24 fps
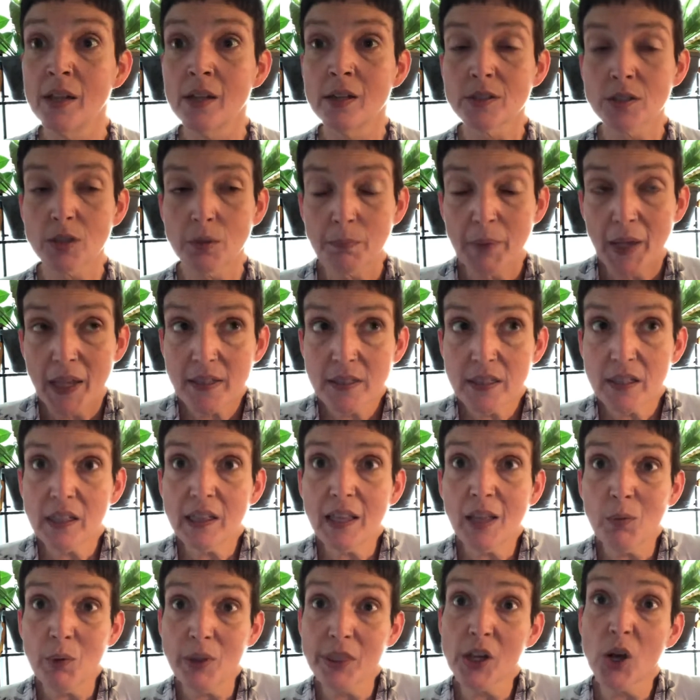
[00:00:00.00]
So basically
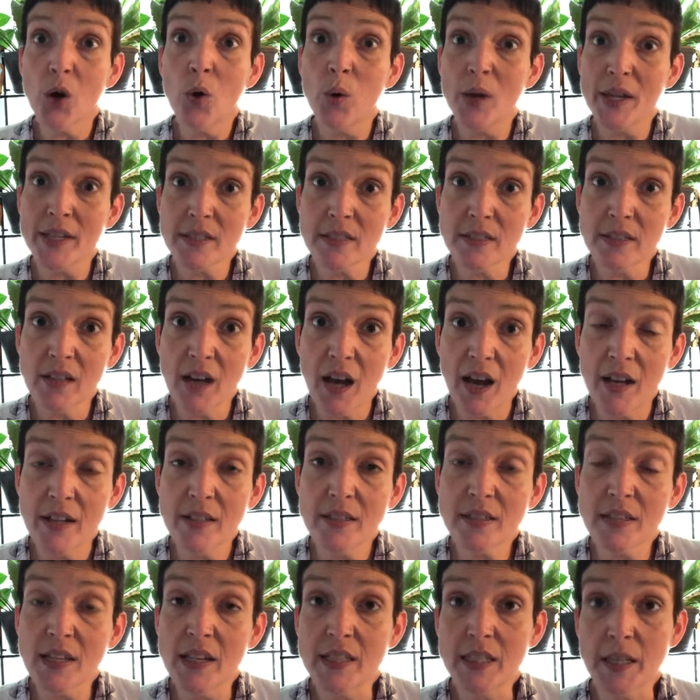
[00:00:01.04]
what the quiz does
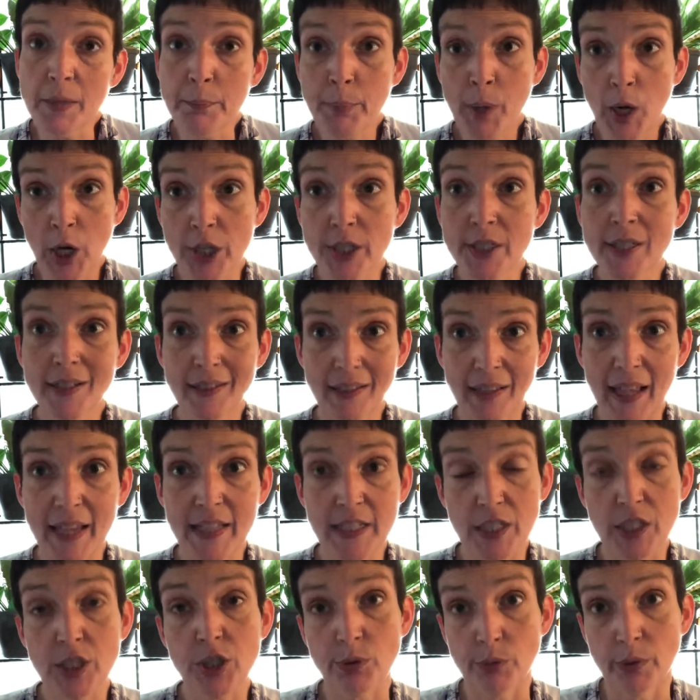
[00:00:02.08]
is it
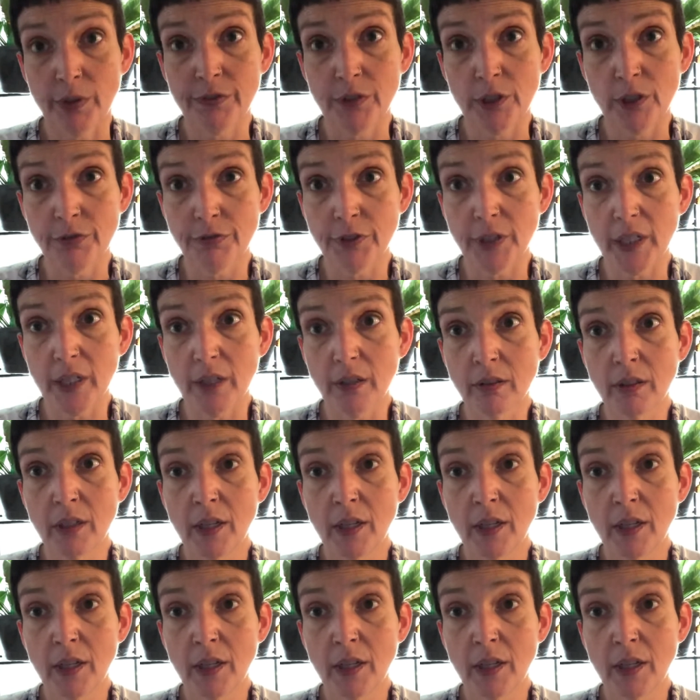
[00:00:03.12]
personalizes the review for you.